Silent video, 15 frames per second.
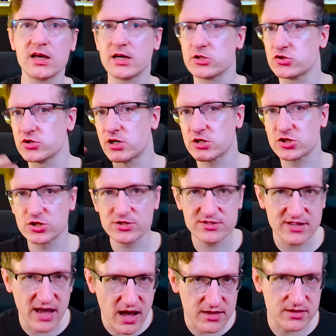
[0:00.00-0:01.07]

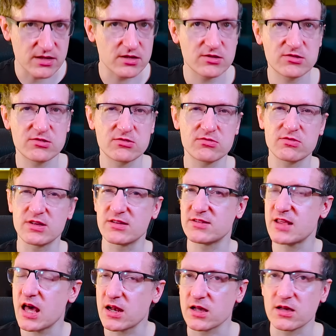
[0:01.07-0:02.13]
introductions to ethics,
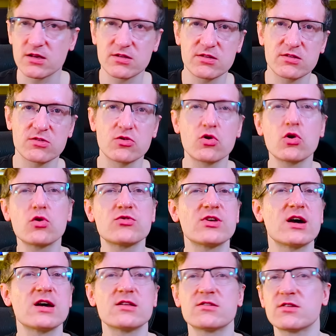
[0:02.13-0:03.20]
aesthetics,
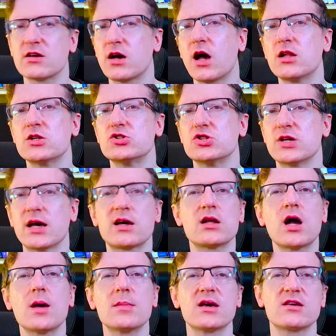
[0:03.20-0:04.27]
neuroscience, psychology,
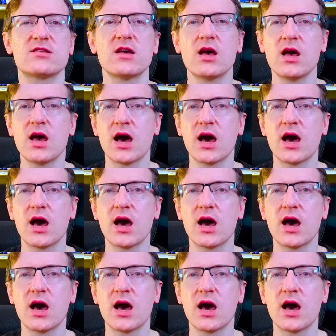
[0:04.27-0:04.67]
economics,